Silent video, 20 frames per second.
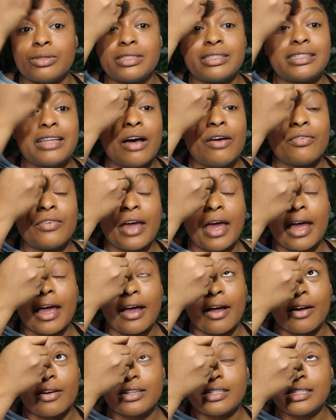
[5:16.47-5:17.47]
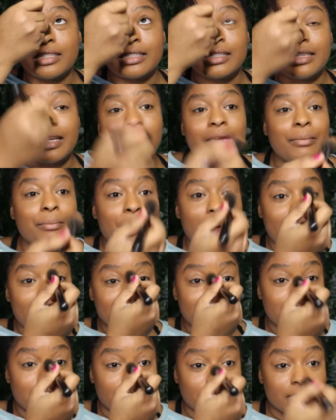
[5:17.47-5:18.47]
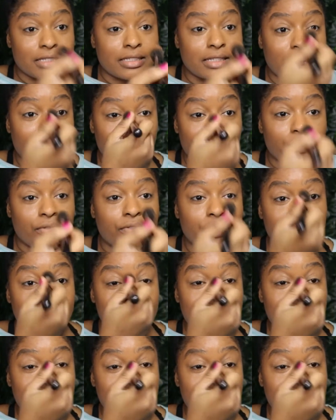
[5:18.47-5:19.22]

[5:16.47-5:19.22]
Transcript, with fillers: Self-care. Just get back to yourself.